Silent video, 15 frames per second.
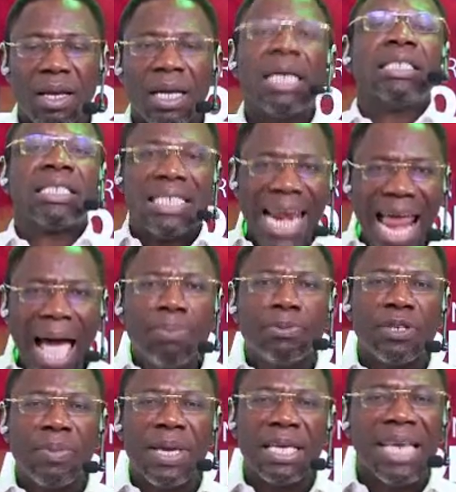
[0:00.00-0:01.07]
He
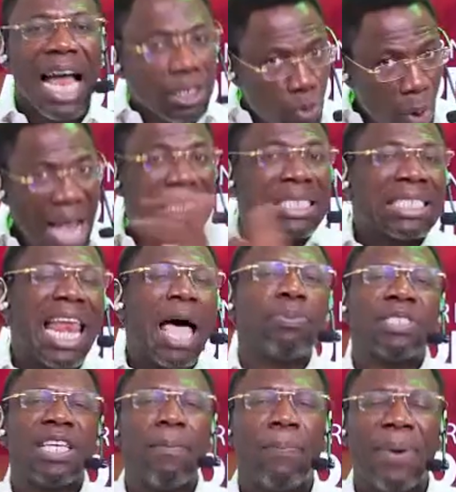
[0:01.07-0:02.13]
slapped me, that's why I
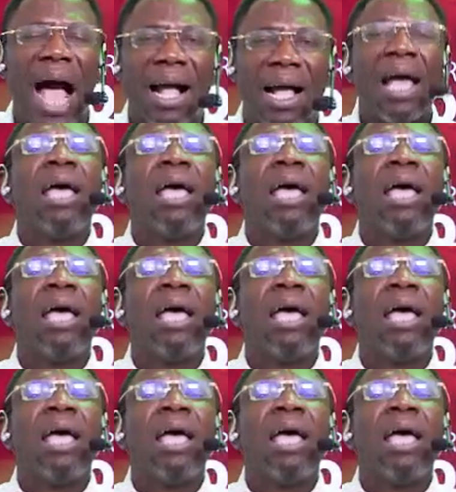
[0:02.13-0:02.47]
slapped him back.